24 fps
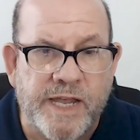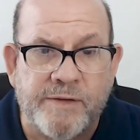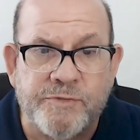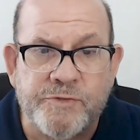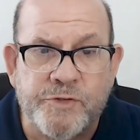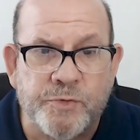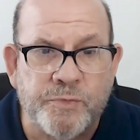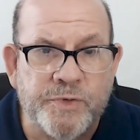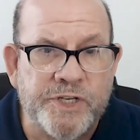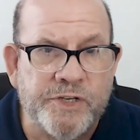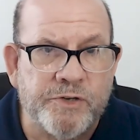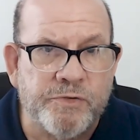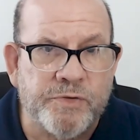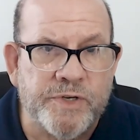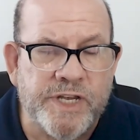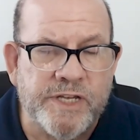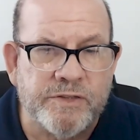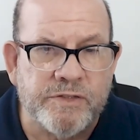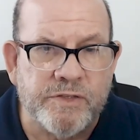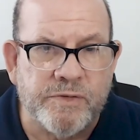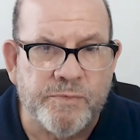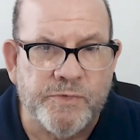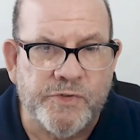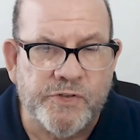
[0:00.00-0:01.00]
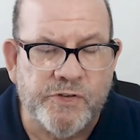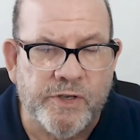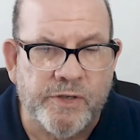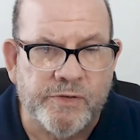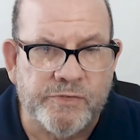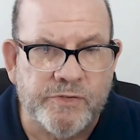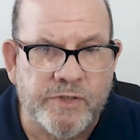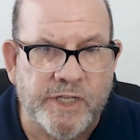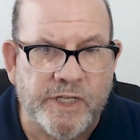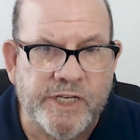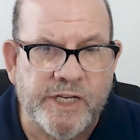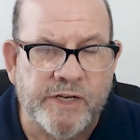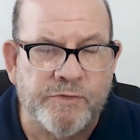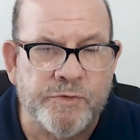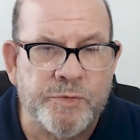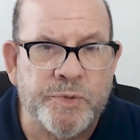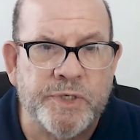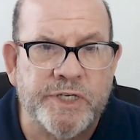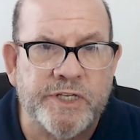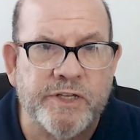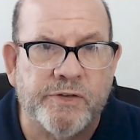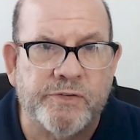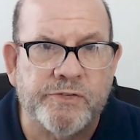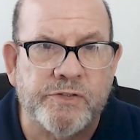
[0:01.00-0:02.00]
They have to recreate themselves like
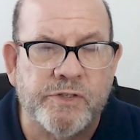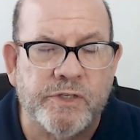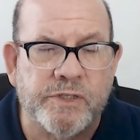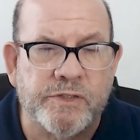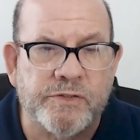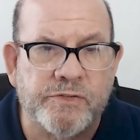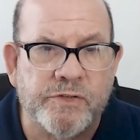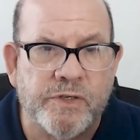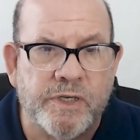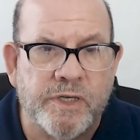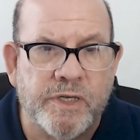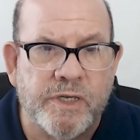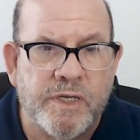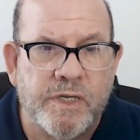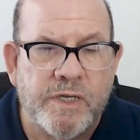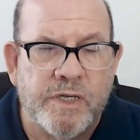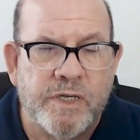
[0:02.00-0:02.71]
everybody else does.